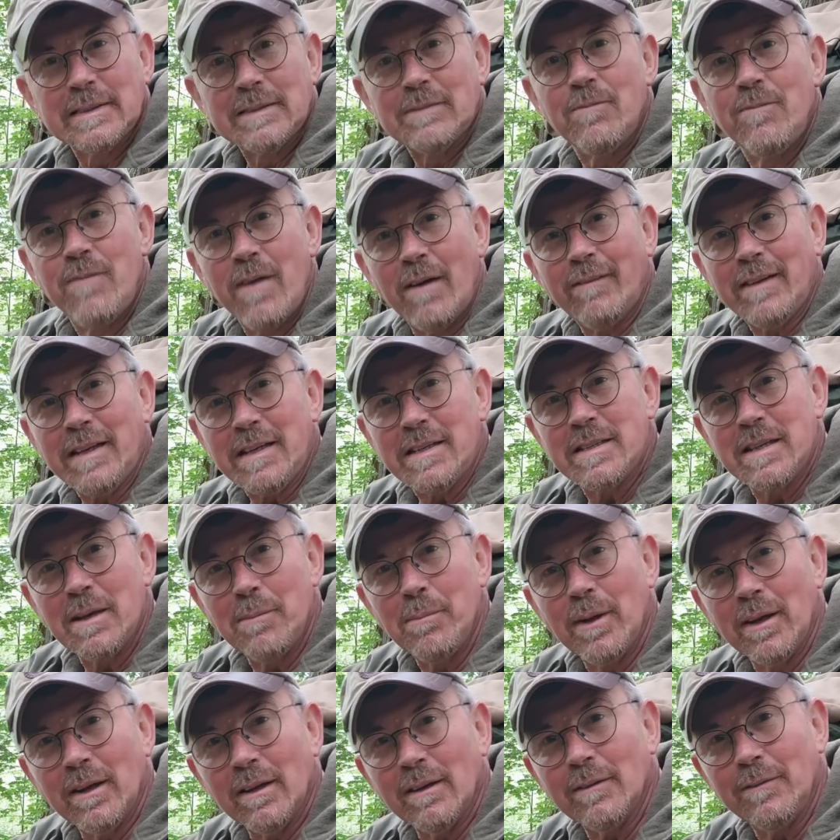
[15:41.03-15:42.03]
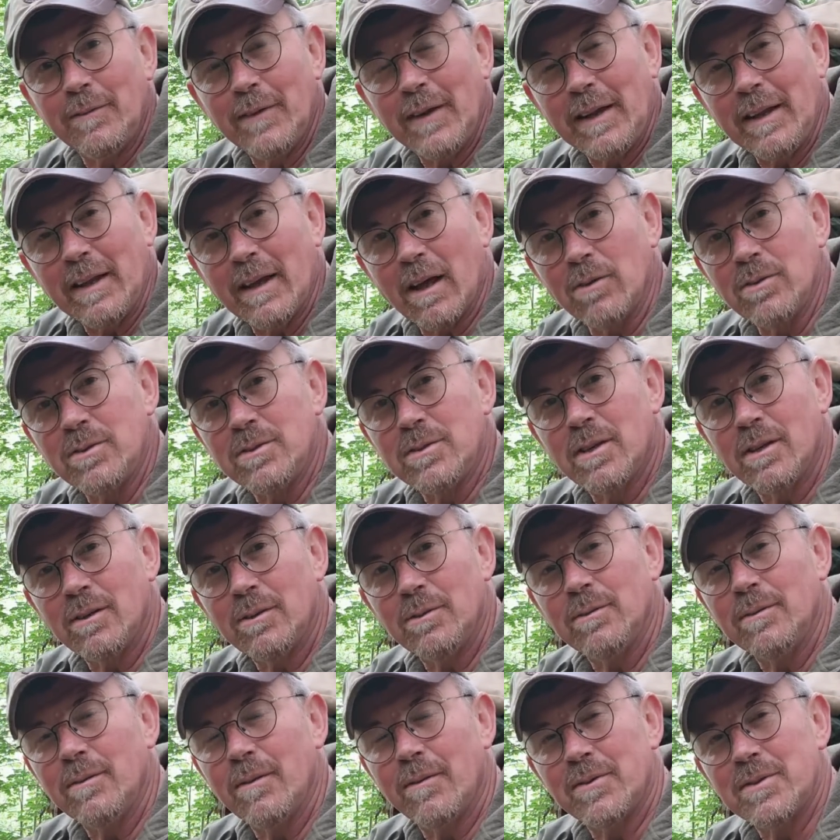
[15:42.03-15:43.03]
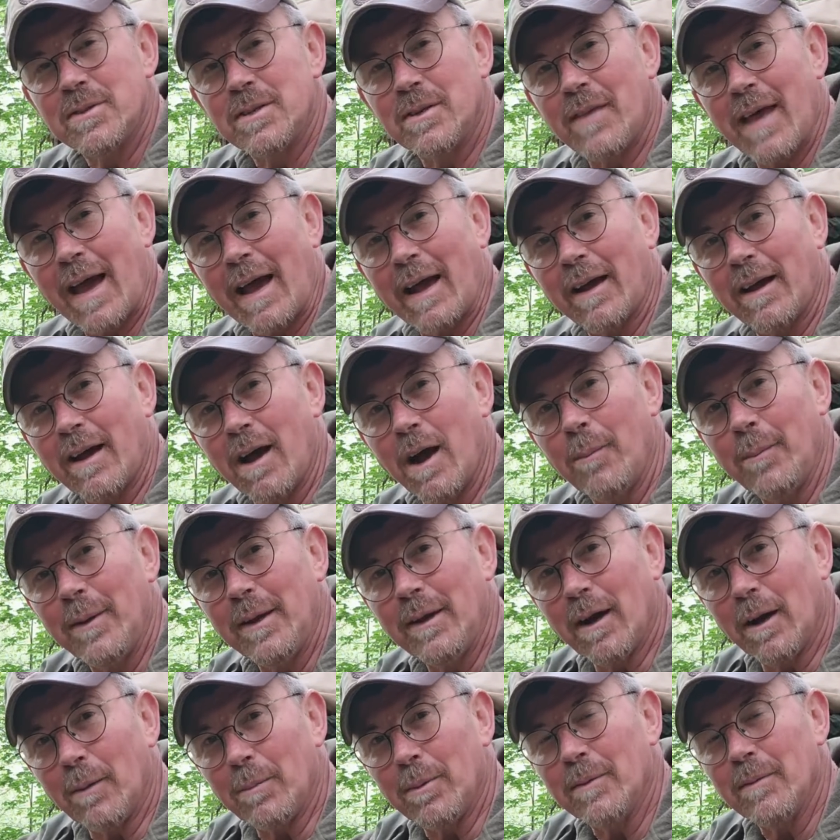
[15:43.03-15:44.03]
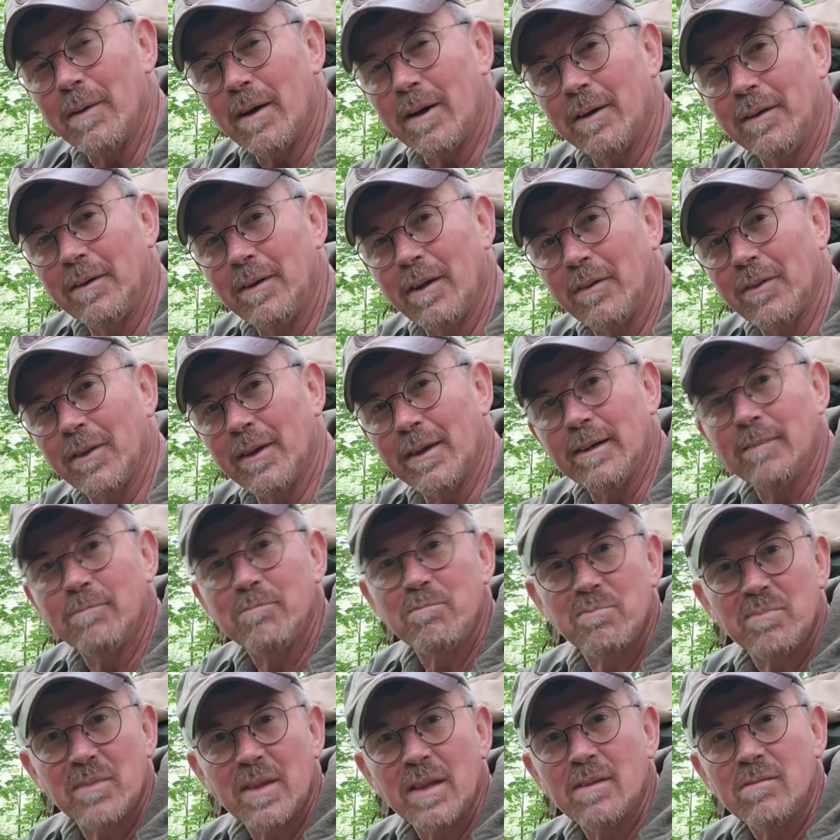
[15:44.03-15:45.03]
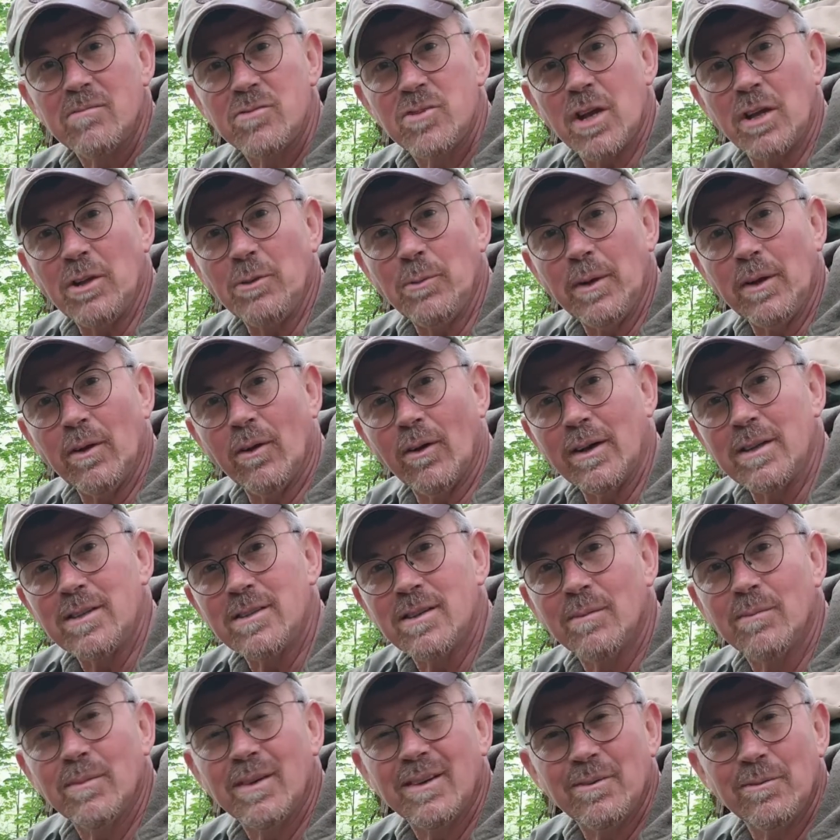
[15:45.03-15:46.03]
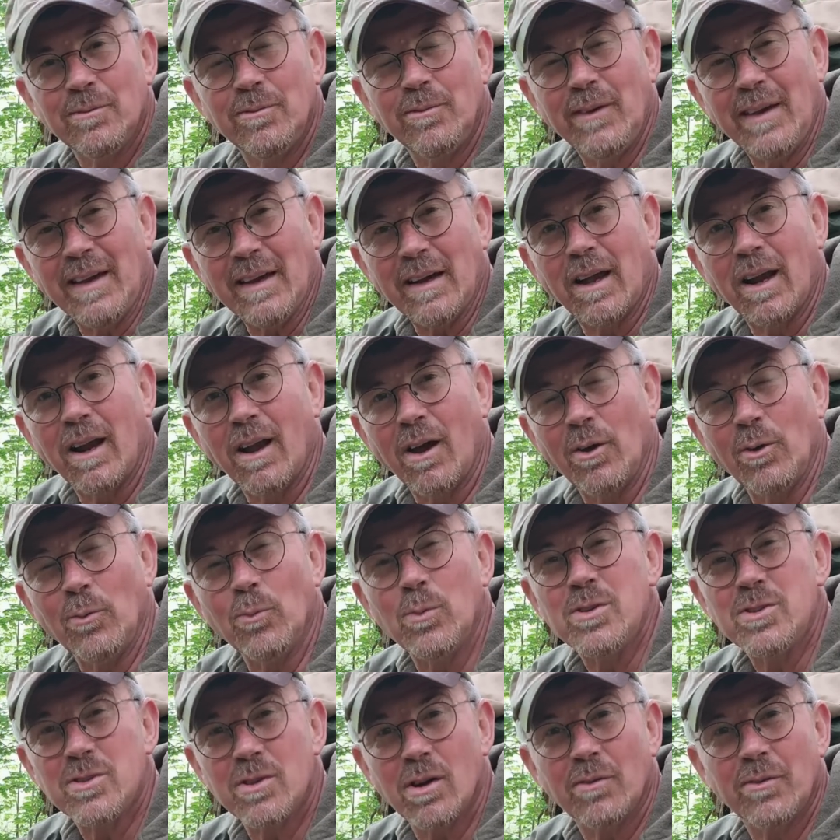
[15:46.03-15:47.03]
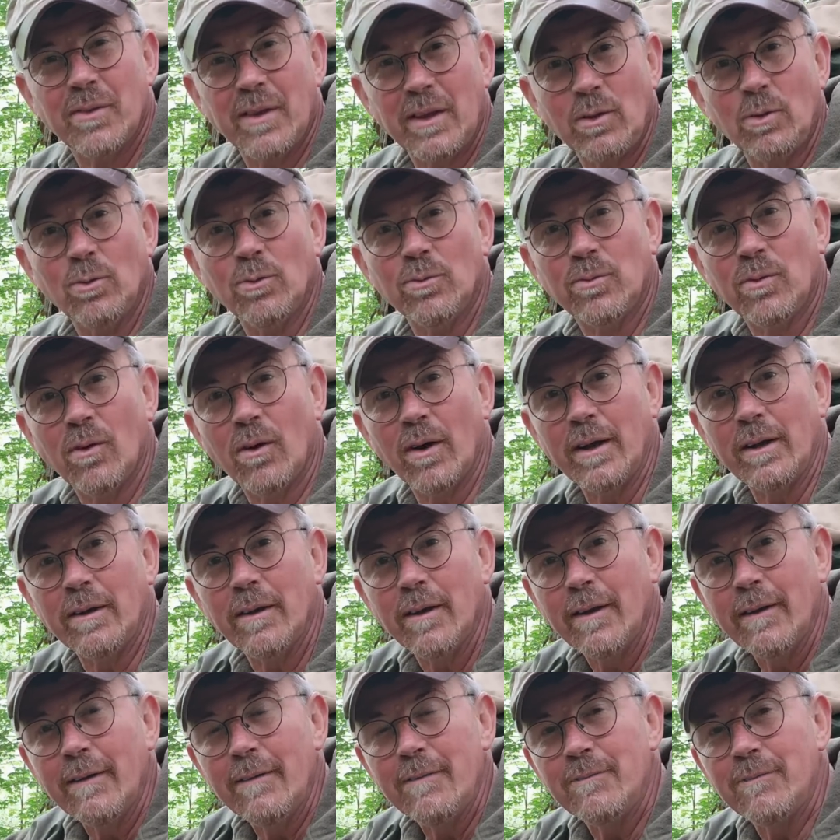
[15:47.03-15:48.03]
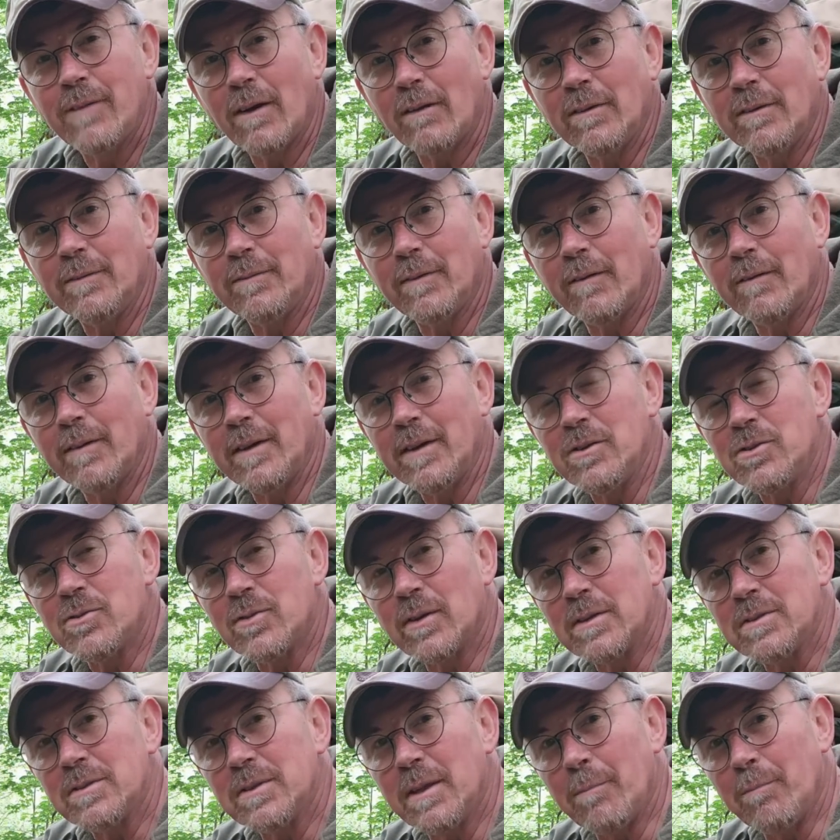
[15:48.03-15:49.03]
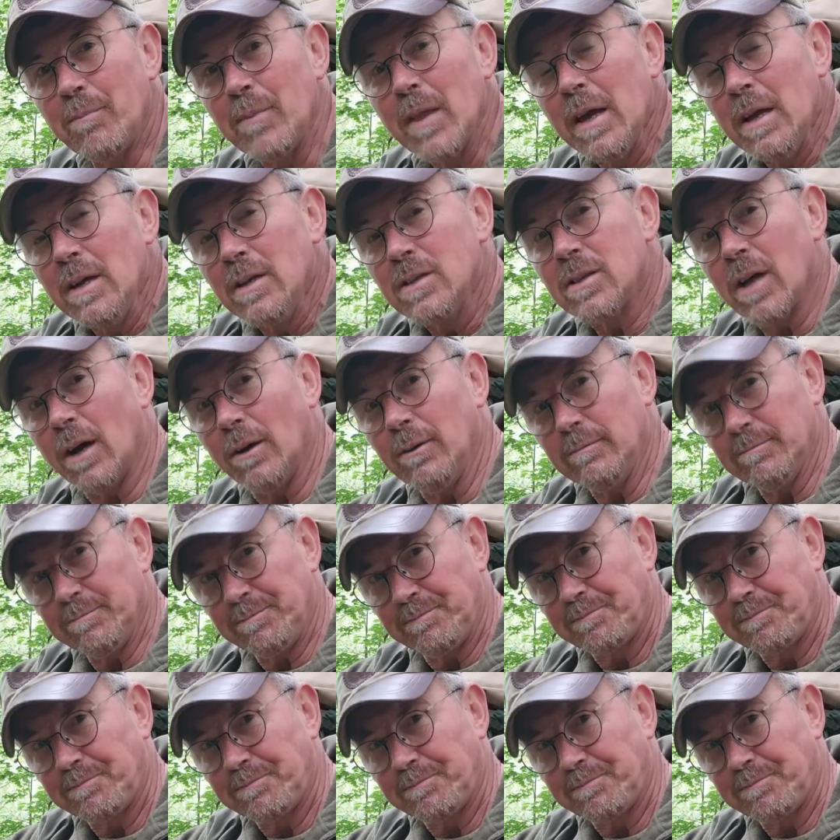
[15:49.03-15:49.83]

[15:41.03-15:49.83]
very similar video to that coming up, another genuine item via clone, which I think you'll find very interesting. So